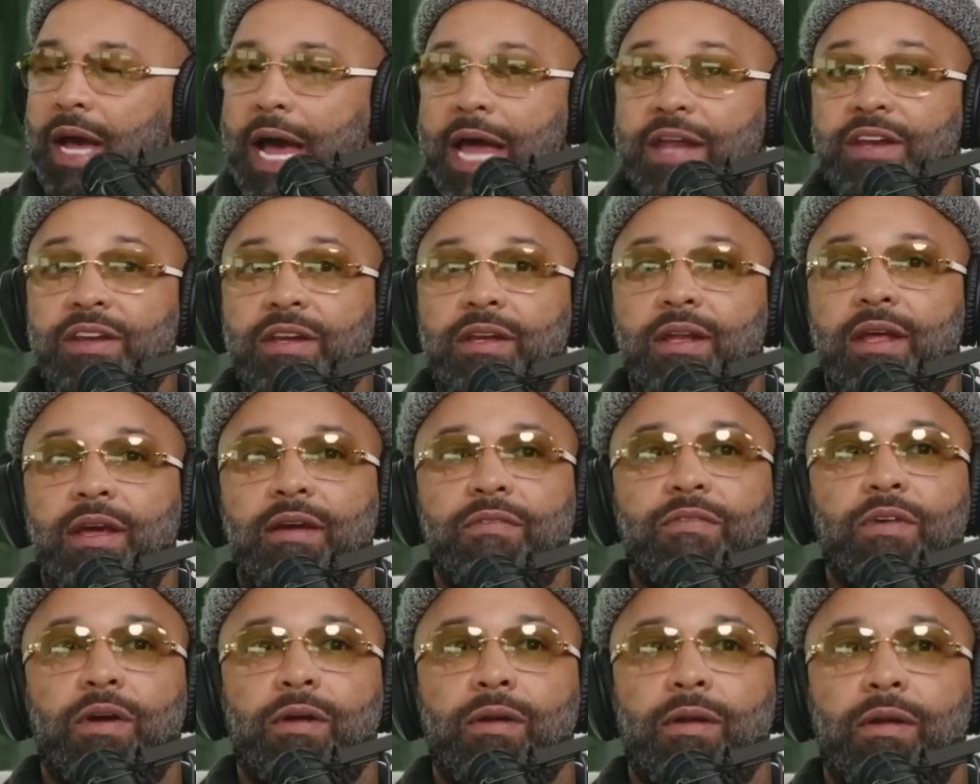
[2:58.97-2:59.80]
I
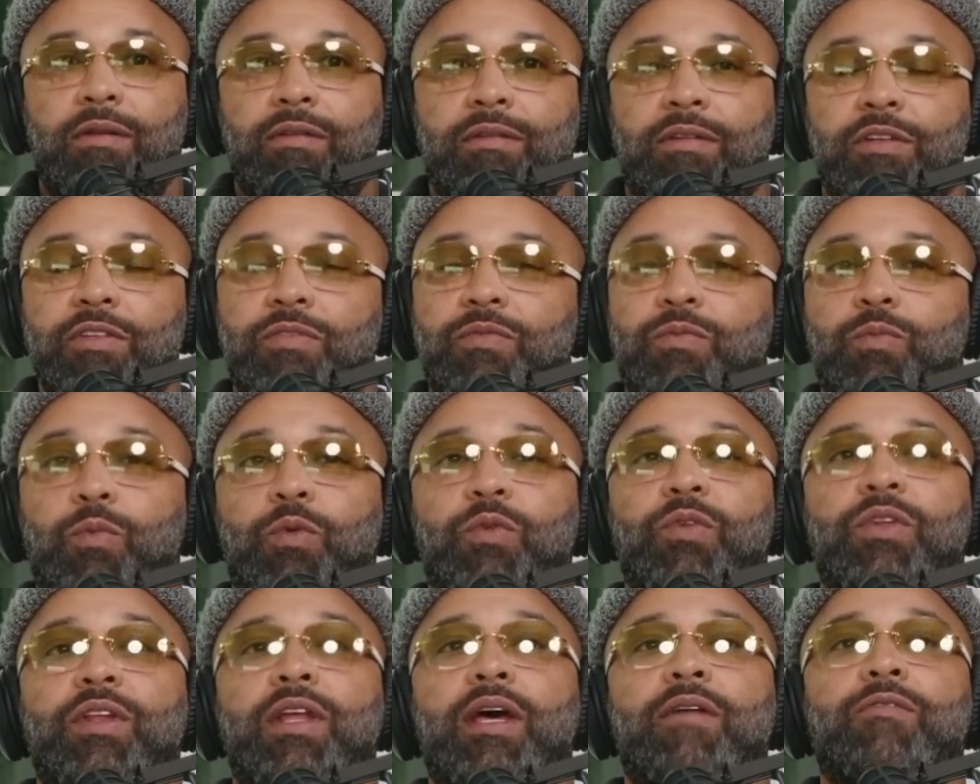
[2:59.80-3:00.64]
never, this
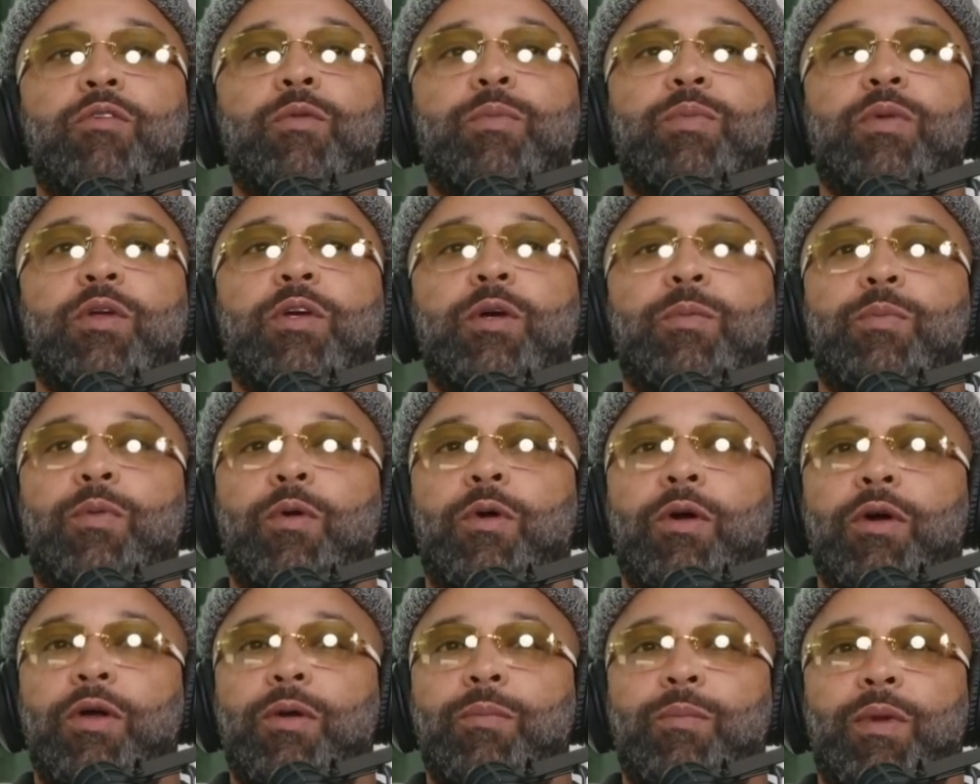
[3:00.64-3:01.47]
will never play a
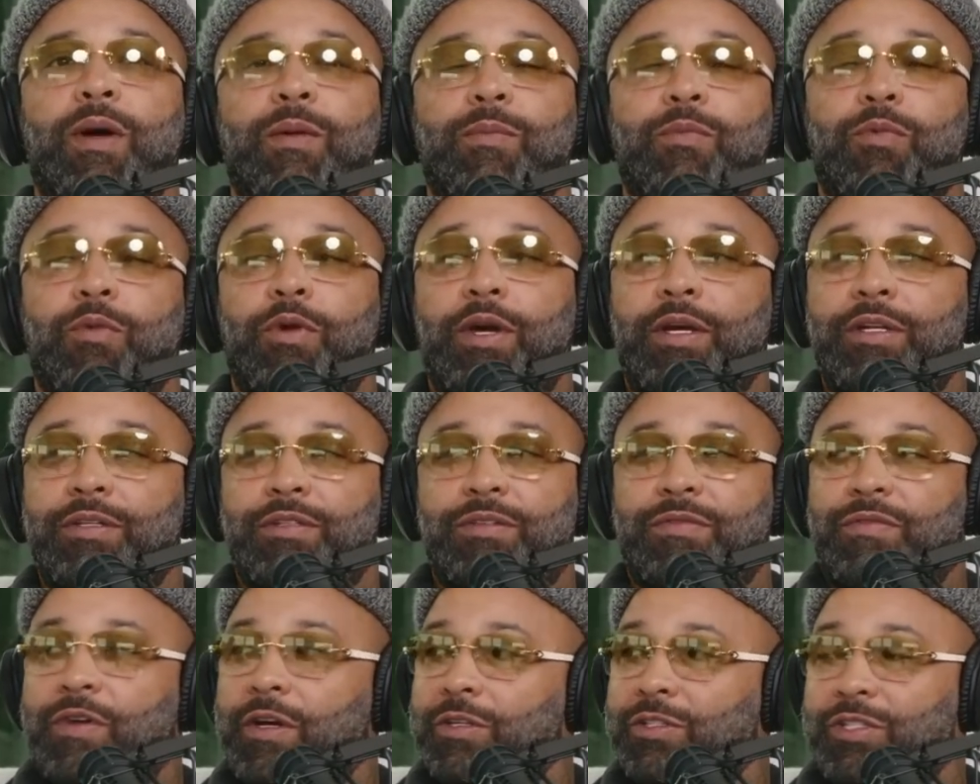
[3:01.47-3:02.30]
part in my brain's
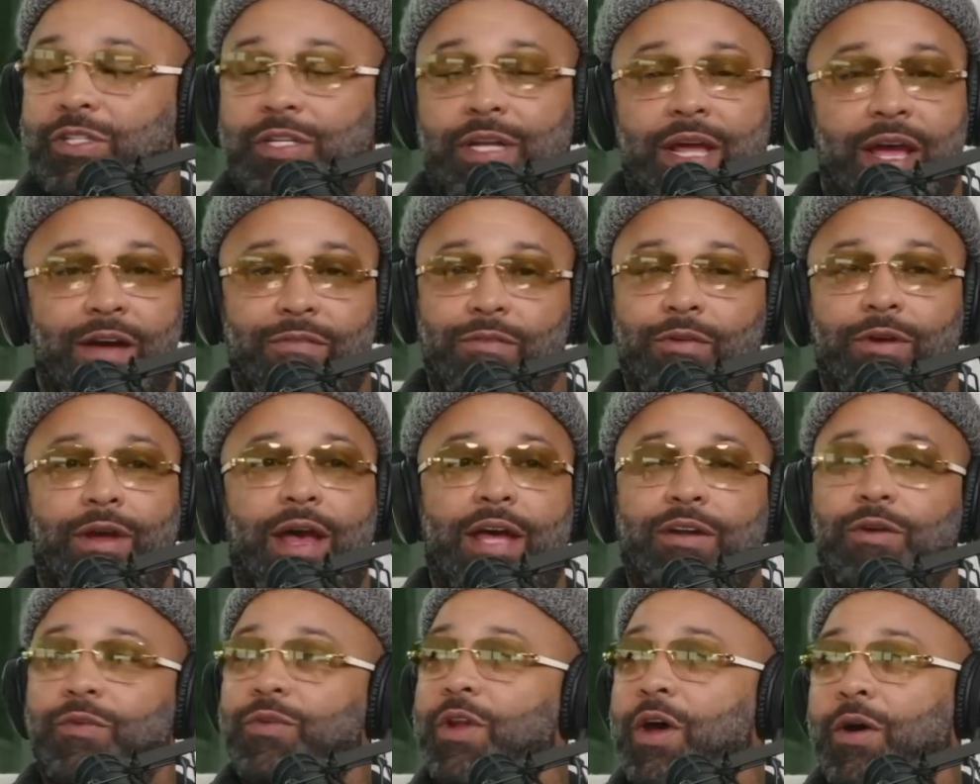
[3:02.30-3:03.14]
function ever.
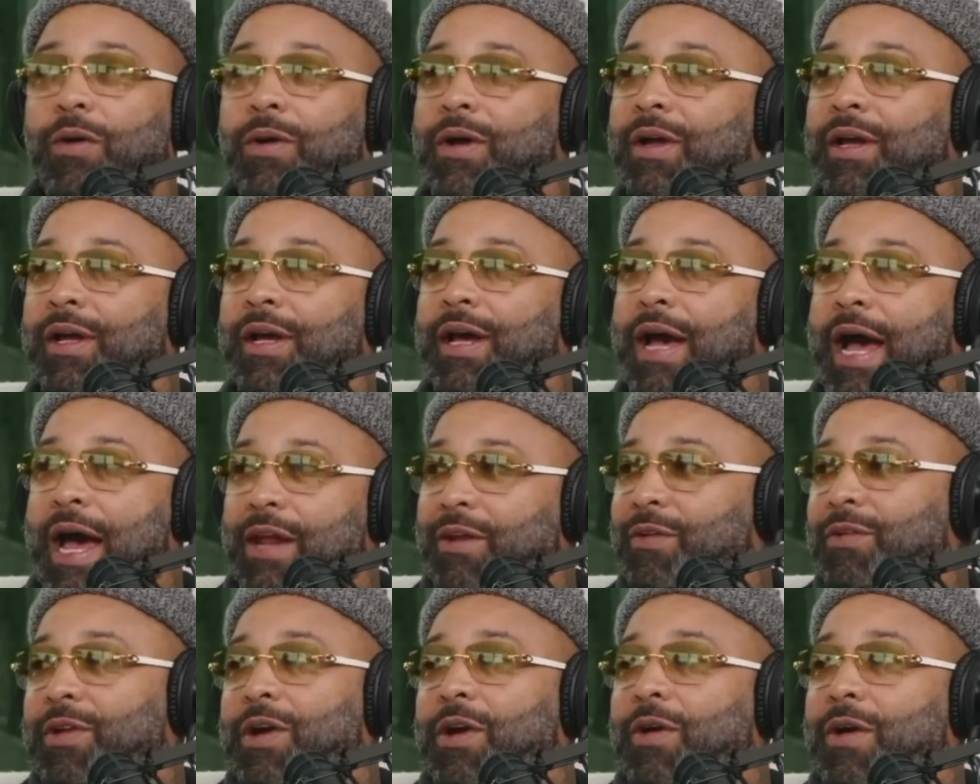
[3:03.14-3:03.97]
I don't know. I
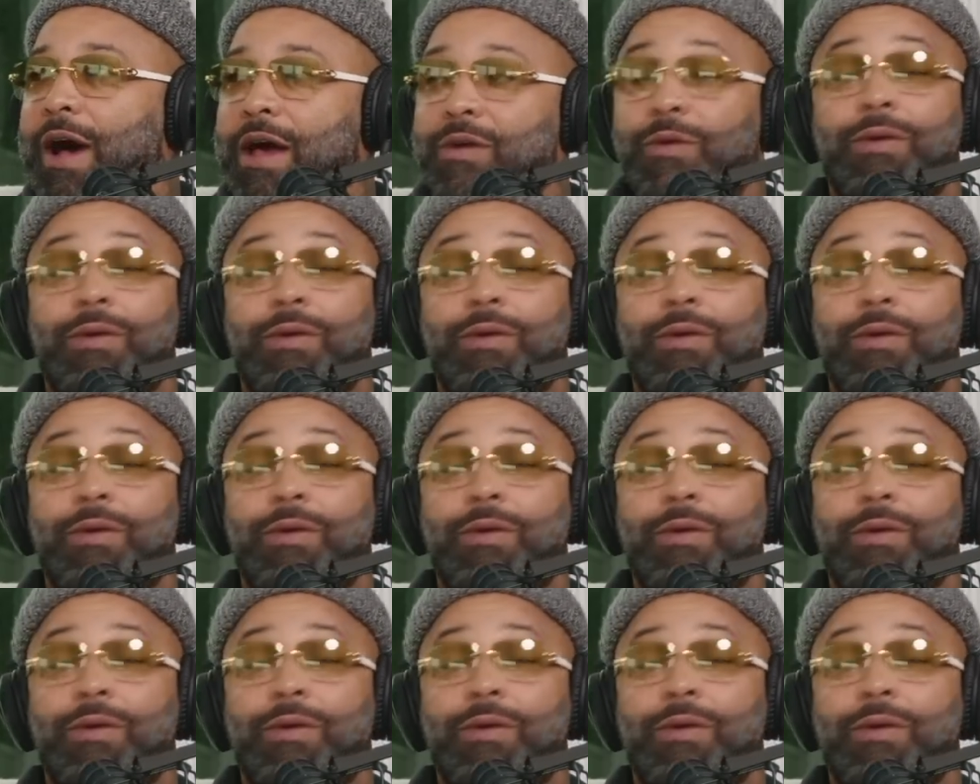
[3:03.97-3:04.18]
don't know. I